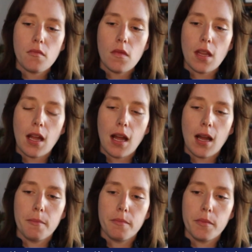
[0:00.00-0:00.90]

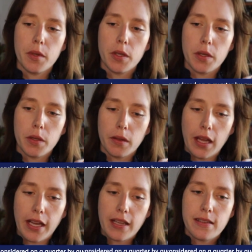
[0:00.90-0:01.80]

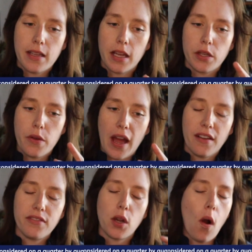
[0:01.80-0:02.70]
like I said, you
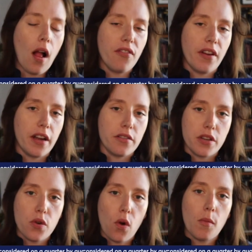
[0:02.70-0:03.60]
have to qualify under the
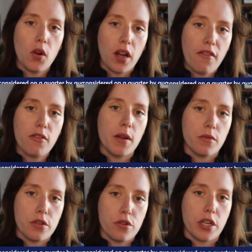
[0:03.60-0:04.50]
normal government
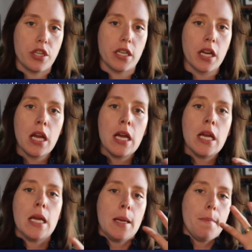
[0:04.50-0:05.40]
restriction
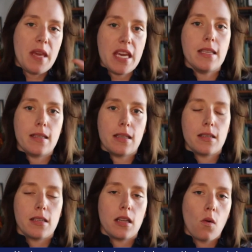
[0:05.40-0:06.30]

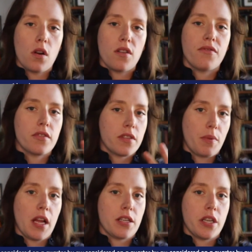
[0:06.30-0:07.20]
pieces in order for
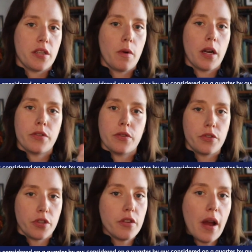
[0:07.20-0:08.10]
supply chain to work. So
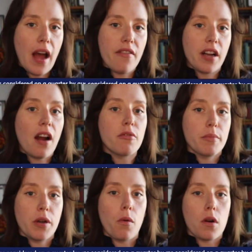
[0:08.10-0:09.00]
do you have a
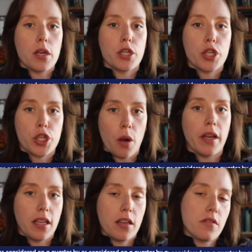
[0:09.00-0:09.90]
government order
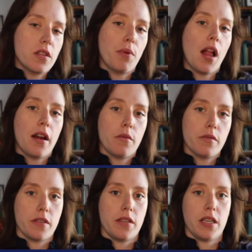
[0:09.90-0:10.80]
showing that your supplier
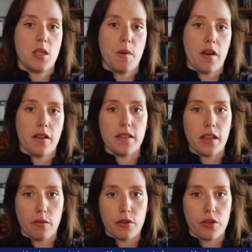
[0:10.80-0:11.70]
was experiencing
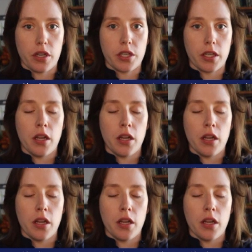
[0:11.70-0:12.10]
a restriction?